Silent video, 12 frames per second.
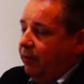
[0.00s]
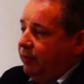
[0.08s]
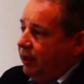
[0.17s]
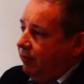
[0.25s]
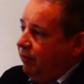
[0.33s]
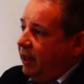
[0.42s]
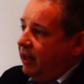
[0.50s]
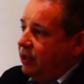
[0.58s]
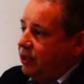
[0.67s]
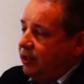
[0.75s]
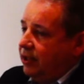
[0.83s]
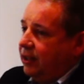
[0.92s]
the
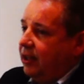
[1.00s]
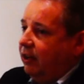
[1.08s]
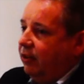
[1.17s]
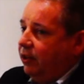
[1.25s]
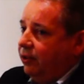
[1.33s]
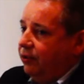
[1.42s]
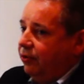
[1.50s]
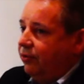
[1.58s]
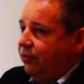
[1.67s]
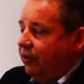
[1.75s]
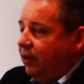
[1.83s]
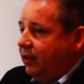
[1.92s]
advantage to the
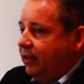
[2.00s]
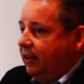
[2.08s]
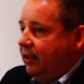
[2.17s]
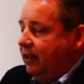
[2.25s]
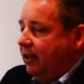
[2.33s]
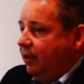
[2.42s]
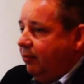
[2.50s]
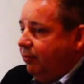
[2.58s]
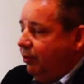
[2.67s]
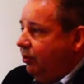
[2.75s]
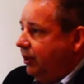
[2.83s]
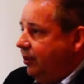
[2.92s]
carriers
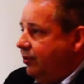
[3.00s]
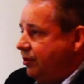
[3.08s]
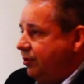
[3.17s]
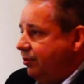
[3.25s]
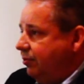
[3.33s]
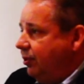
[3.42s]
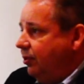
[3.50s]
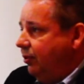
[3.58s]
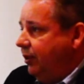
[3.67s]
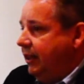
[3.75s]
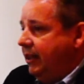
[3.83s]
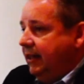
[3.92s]
really is
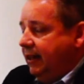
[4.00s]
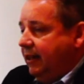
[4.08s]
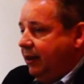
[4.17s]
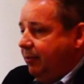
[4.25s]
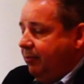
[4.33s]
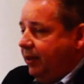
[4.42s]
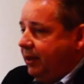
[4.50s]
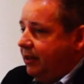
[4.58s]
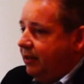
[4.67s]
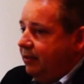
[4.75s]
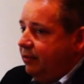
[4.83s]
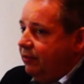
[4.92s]
twofold. They
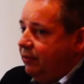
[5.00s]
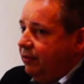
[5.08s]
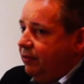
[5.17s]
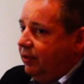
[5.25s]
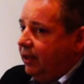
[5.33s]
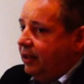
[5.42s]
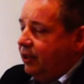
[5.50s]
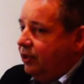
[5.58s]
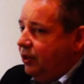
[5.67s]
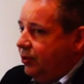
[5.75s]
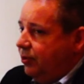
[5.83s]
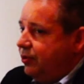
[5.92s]
can
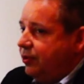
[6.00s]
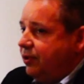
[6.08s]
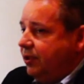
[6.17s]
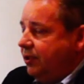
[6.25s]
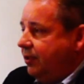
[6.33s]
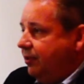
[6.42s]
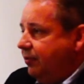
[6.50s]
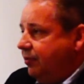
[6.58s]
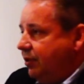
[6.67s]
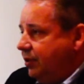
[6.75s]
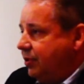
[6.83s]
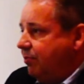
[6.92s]
use
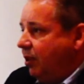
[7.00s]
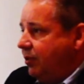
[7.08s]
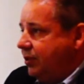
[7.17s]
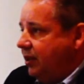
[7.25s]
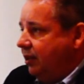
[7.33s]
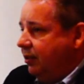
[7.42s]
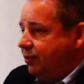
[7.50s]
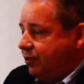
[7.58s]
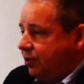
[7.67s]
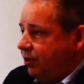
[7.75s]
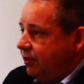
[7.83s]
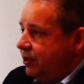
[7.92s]
the small cell
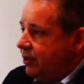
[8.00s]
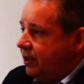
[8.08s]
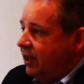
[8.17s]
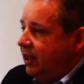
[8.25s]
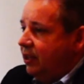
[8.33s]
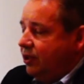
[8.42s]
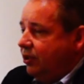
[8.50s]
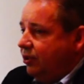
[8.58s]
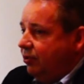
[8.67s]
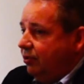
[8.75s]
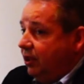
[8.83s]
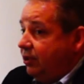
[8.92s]
service
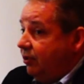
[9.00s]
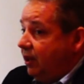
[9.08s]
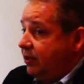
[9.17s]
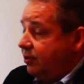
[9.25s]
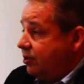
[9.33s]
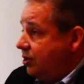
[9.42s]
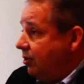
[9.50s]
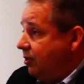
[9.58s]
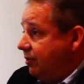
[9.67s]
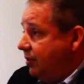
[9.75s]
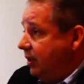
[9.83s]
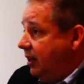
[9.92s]
to address
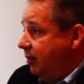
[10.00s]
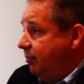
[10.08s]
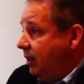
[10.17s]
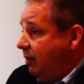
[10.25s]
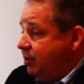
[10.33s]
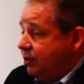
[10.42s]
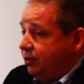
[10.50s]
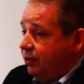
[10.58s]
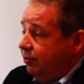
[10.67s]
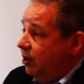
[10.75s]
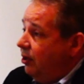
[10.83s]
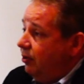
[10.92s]
churn. I'm sure
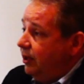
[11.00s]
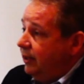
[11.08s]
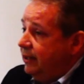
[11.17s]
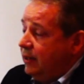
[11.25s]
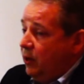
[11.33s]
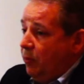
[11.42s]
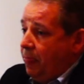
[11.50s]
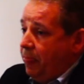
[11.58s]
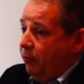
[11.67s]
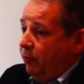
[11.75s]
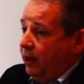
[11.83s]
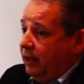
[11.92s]
you know that
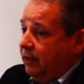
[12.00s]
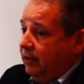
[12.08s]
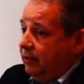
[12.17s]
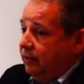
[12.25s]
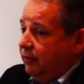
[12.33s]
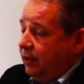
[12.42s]
when